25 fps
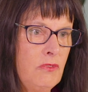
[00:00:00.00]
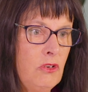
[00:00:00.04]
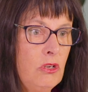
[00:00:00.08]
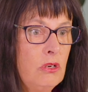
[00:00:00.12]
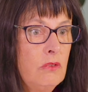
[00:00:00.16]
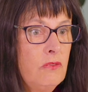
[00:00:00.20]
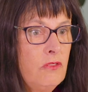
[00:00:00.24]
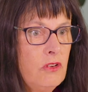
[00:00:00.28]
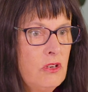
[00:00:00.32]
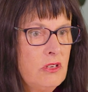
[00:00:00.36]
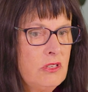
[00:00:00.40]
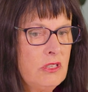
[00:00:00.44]

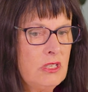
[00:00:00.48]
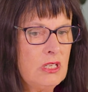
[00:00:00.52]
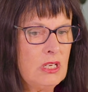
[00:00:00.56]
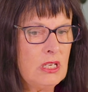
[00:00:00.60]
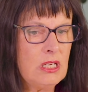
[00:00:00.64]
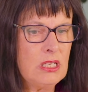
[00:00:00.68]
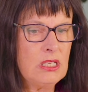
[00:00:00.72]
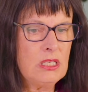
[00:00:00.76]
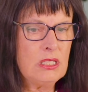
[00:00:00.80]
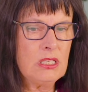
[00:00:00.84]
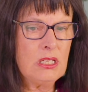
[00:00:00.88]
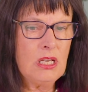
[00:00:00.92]

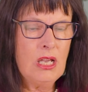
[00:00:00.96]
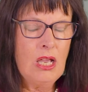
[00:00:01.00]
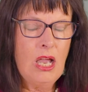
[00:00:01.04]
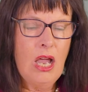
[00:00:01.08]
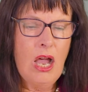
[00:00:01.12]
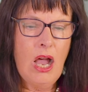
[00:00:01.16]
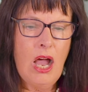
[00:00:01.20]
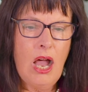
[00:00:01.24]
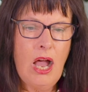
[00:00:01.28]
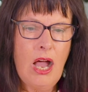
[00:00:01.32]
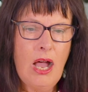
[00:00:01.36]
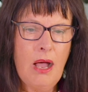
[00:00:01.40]
universities,
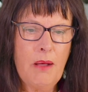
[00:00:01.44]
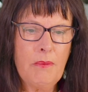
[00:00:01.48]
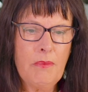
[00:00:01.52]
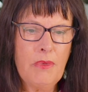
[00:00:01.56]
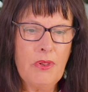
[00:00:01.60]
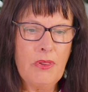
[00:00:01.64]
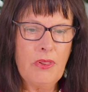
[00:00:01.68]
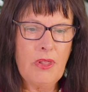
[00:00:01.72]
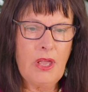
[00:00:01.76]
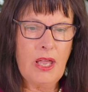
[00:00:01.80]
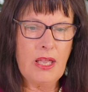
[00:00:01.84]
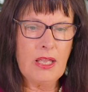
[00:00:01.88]

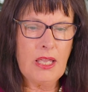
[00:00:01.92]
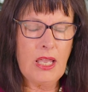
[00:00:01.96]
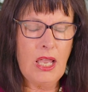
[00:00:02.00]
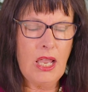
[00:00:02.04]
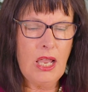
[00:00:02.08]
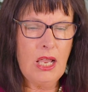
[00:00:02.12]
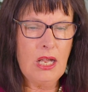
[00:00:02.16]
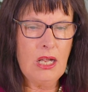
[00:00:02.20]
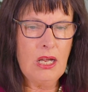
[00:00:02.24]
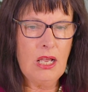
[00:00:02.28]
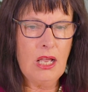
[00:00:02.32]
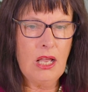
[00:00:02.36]

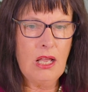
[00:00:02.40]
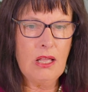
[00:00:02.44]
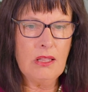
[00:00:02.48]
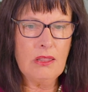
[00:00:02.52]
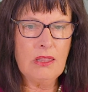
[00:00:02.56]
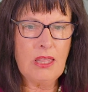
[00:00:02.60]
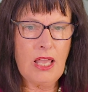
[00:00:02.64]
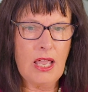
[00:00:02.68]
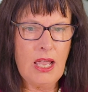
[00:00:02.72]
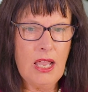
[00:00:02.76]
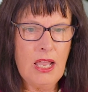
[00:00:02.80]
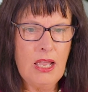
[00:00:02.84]
again,
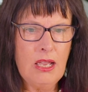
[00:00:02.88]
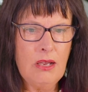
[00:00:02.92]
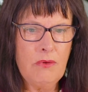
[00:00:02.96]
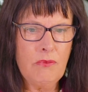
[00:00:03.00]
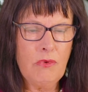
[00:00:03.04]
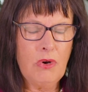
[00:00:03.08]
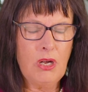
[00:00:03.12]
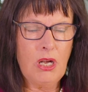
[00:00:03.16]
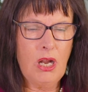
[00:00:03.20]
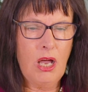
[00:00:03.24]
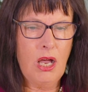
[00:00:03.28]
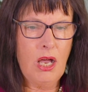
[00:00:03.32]
they
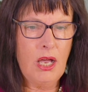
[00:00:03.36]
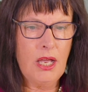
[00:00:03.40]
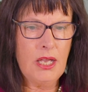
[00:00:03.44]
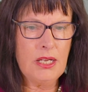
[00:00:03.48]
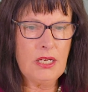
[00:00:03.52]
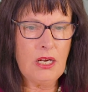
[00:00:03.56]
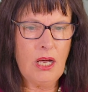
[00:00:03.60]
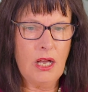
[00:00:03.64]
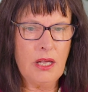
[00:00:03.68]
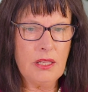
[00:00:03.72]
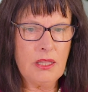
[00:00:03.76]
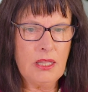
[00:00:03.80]

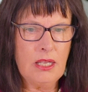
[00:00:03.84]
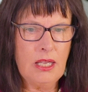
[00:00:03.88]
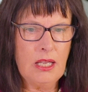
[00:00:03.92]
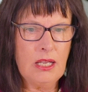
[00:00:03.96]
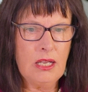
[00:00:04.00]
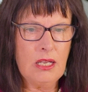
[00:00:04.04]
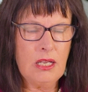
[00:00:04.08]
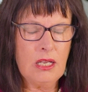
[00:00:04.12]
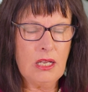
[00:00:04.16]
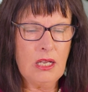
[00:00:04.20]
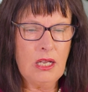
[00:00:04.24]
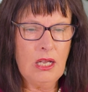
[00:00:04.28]
relied, I
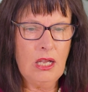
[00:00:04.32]
think,